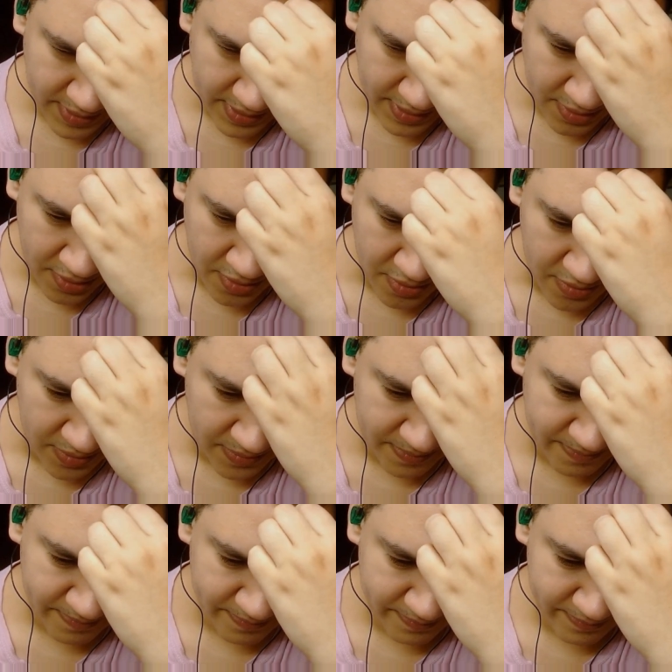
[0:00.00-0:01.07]
you
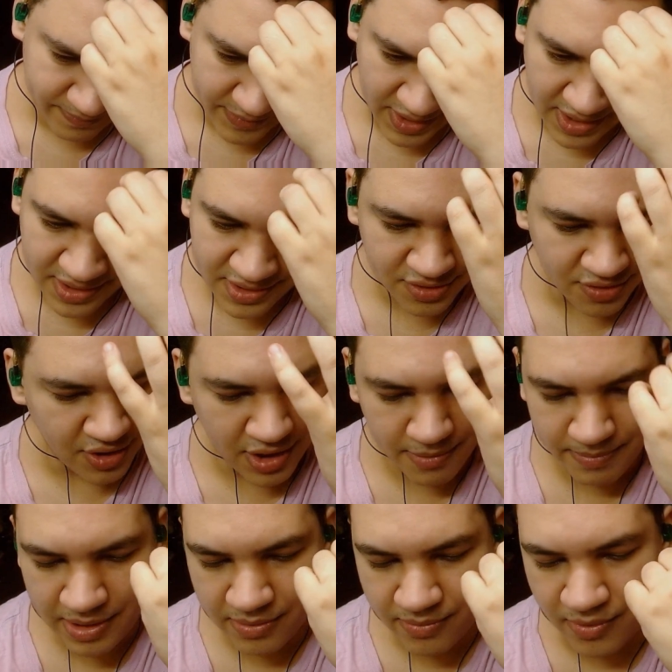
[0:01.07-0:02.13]
know, it's gonna
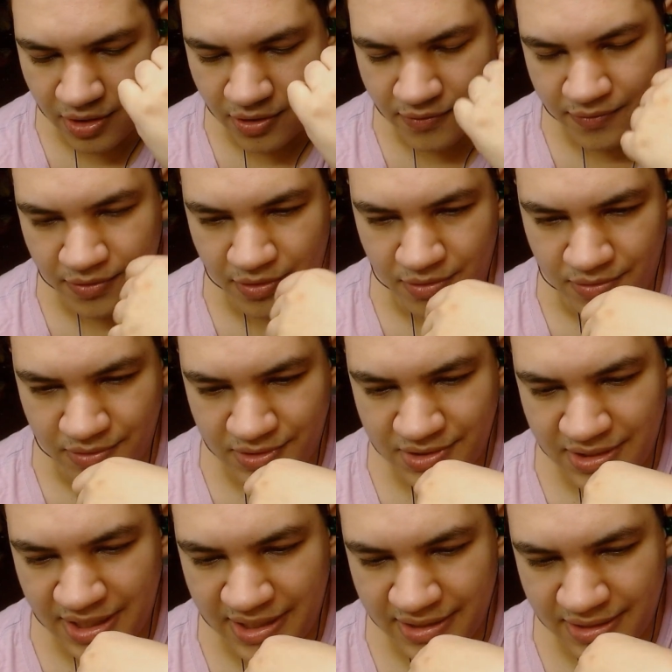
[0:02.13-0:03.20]
be one of those
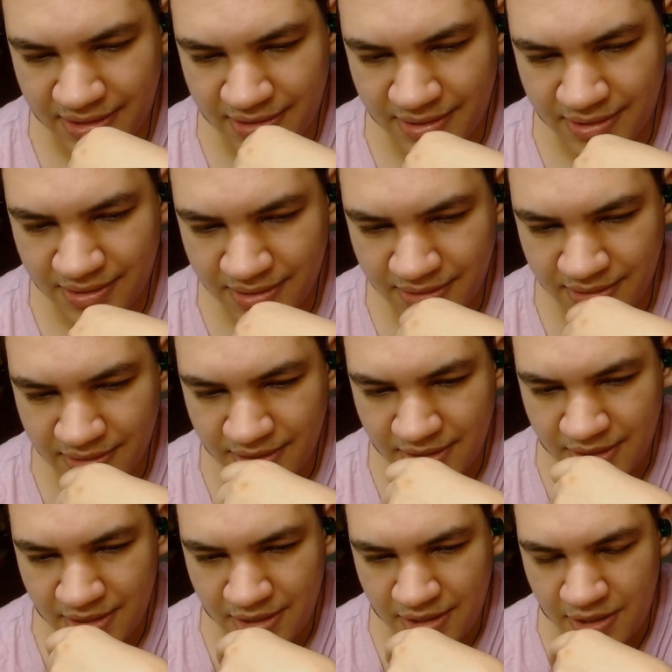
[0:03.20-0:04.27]
that
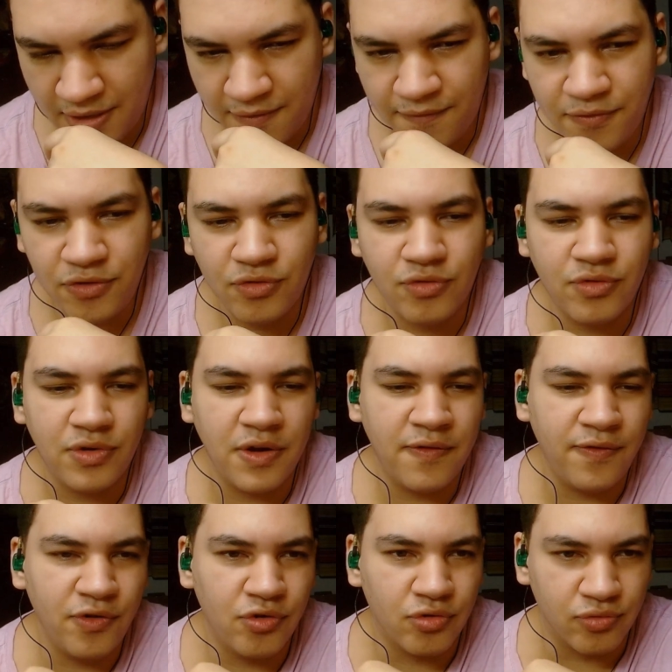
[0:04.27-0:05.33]
if
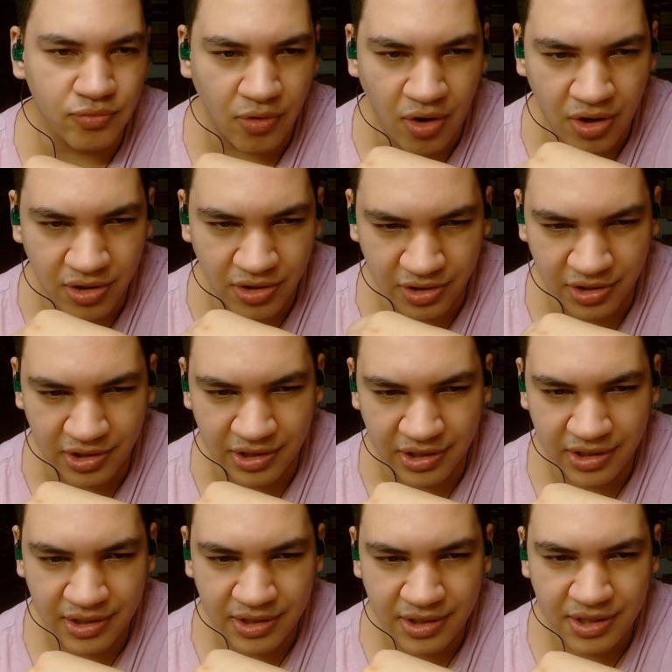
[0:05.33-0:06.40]
you wrong
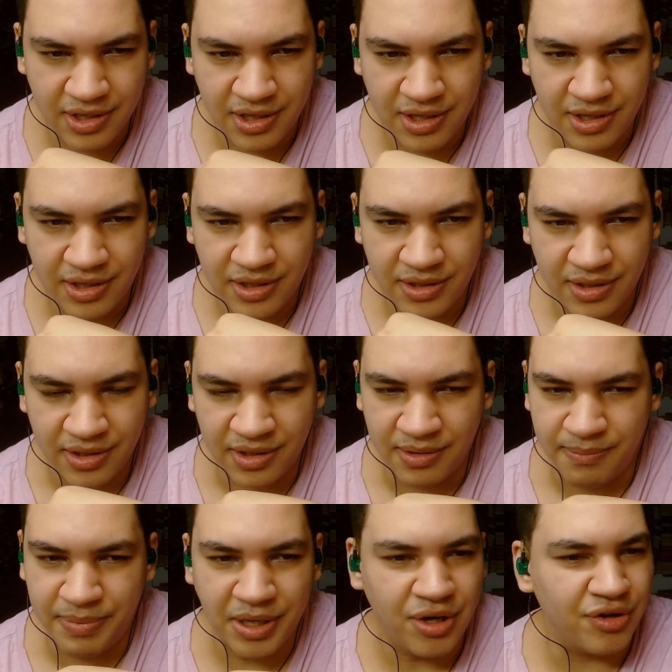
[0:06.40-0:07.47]
her,
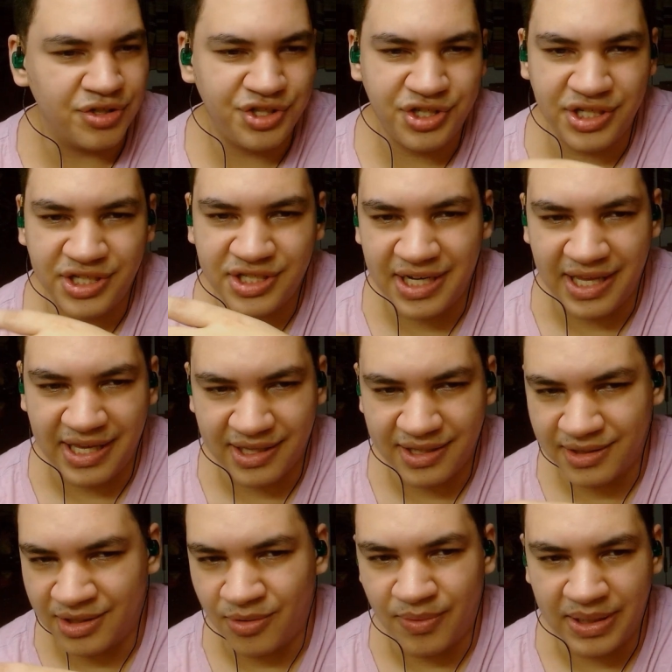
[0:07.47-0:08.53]
because she's like
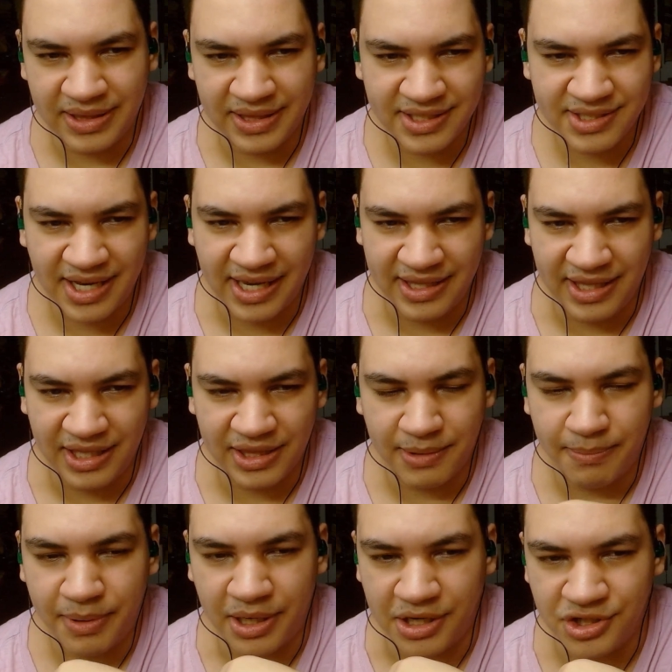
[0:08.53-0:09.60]
the one deciding the
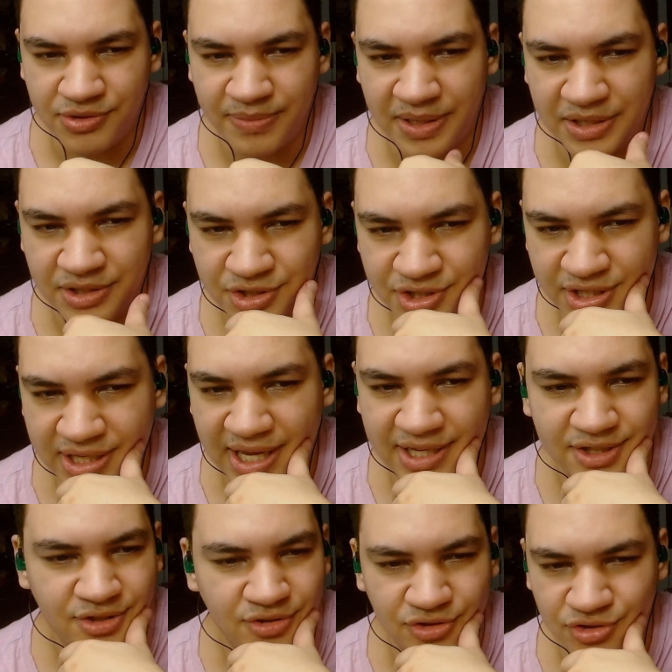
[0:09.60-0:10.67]
punishment, she
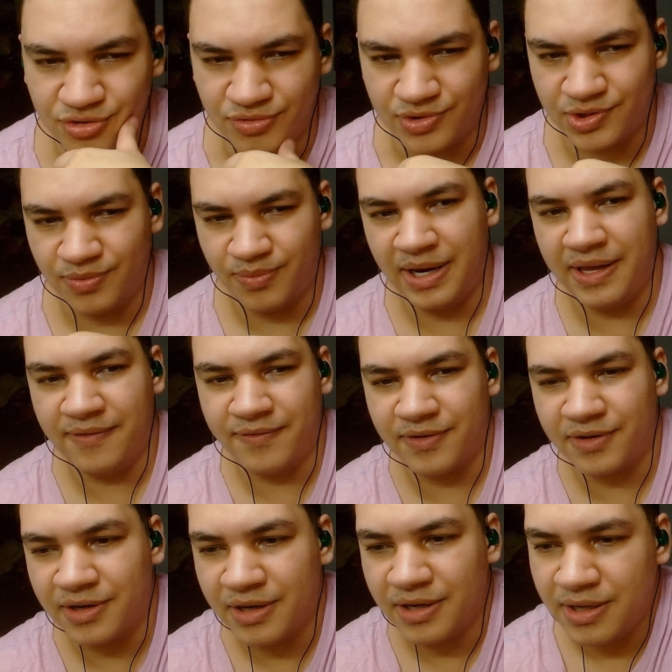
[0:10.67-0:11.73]
gets to choose
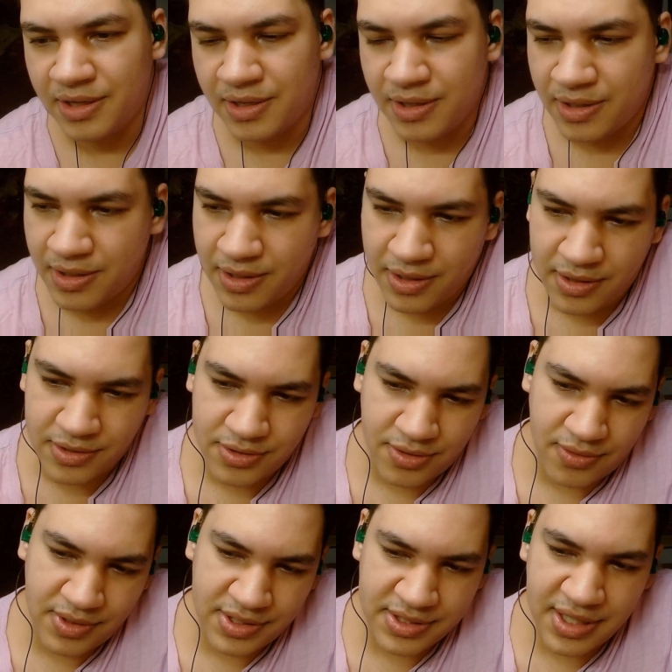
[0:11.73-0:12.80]
whatever.
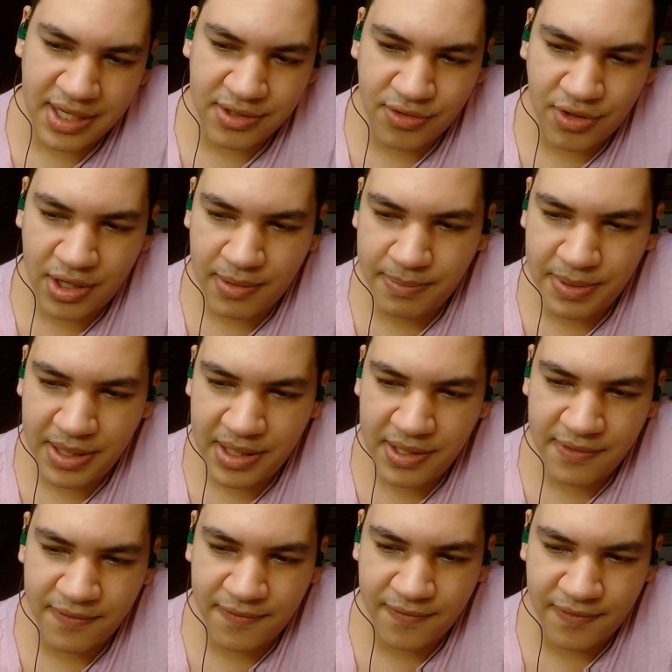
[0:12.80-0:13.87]
So it's not gonna
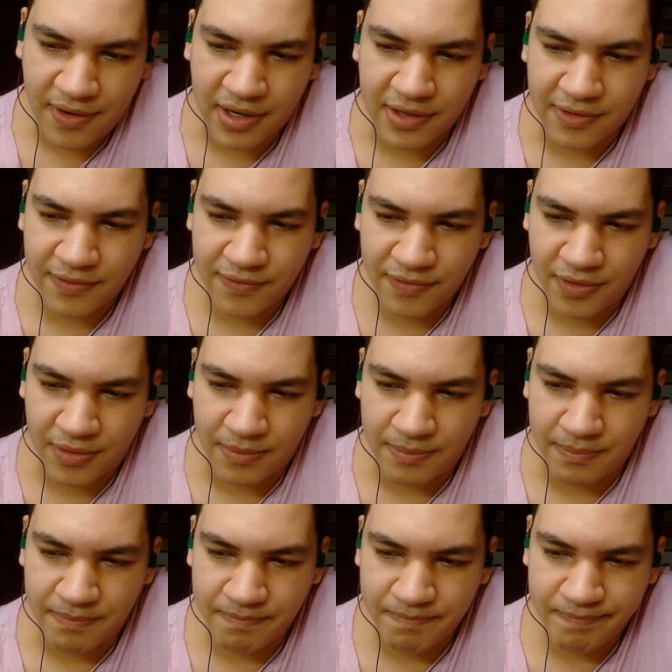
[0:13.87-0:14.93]
be far
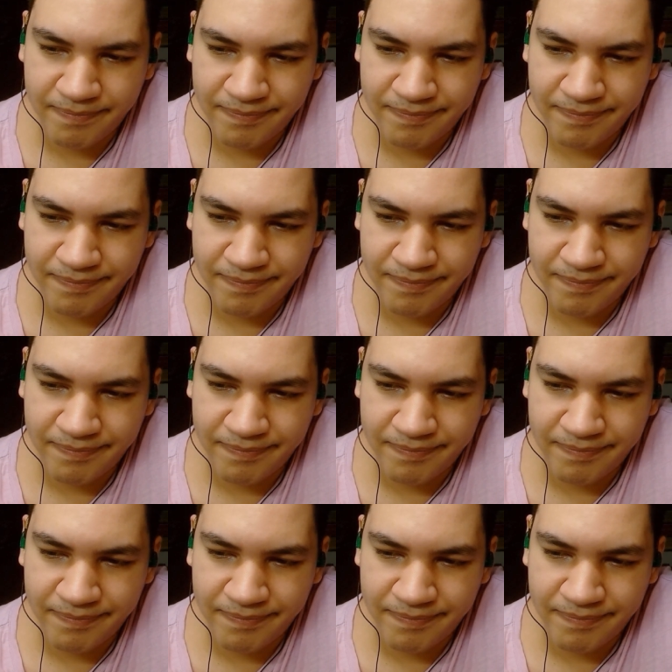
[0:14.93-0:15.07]
from...